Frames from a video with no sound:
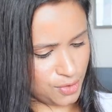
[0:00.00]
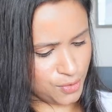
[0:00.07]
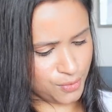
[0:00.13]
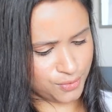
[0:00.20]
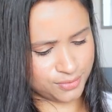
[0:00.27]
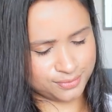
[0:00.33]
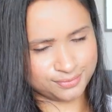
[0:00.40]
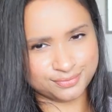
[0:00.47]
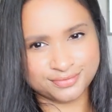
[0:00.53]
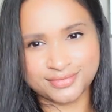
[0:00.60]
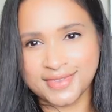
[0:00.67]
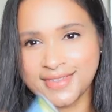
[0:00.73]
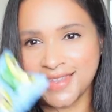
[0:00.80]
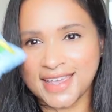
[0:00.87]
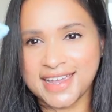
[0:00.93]
Oh,
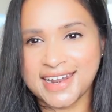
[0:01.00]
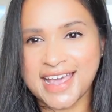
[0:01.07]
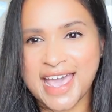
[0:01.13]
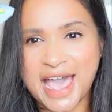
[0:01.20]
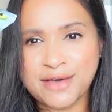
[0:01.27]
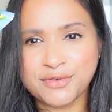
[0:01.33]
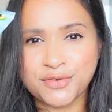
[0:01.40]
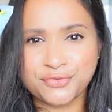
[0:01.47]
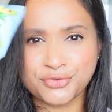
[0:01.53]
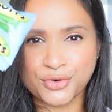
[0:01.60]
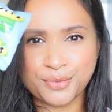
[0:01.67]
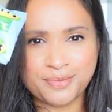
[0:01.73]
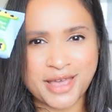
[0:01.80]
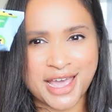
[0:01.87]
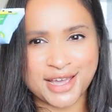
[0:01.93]
and I have a
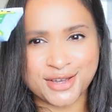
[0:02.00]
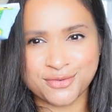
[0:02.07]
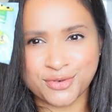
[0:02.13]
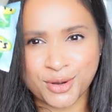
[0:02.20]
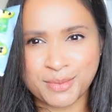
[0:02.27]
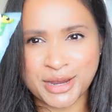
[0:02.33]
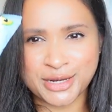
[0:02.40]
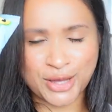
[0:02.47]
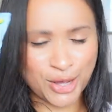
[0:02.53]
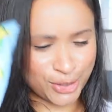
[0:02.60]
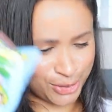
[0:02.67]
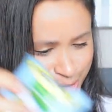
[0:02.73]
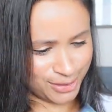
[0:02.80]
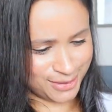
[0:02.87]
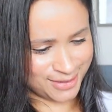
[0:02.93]
fruit pack for my
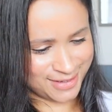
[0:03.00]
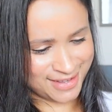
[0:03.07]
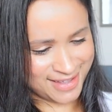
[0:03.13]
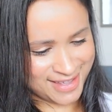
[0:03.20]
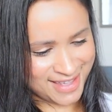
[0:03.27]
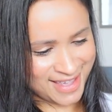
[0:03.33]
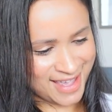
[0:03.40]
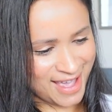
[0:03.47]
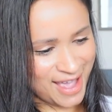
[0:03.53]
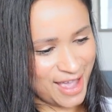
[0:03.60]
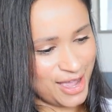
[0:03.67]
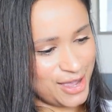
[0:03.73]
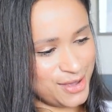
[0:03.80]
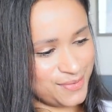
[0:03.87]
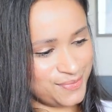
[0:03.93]
daughter.
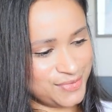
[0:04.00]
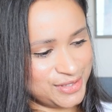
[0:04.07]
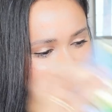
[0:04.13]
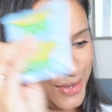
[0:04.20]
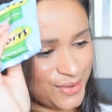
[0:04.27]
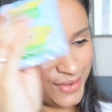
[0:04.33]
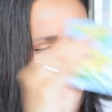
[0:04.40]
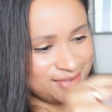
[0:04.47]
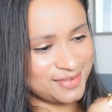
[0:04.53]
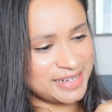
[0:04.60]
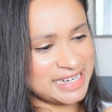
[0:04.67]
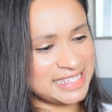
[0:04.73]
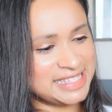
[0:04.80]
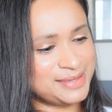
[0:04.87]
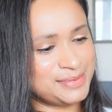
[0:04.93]
Um, so I'm
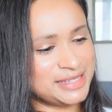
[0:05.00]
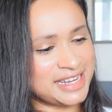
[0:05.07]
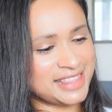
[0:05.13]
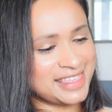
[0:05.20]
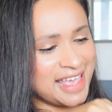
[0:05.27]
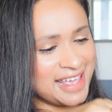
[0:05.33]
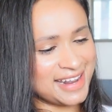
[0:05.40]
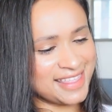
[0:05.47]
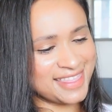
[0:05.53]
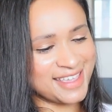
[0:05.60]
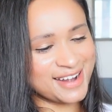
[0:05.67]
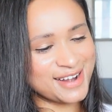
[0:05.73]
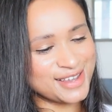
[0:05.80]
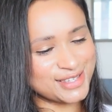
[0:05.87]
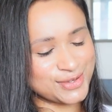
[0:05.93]
gonna stick that in
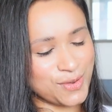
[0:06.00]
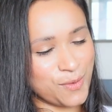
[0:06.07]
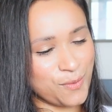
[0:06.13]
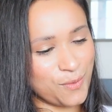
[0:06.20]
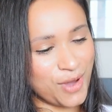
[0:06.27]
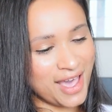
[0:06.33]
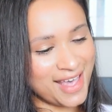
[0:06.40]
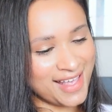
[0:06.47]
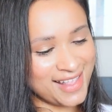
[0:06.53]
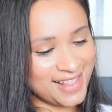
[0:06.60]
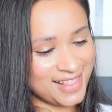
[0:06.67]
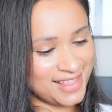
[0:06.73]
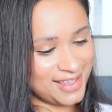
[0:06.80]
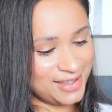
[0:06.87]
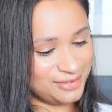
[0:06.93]
there as
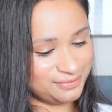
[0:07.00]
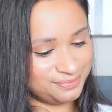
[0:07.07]
well.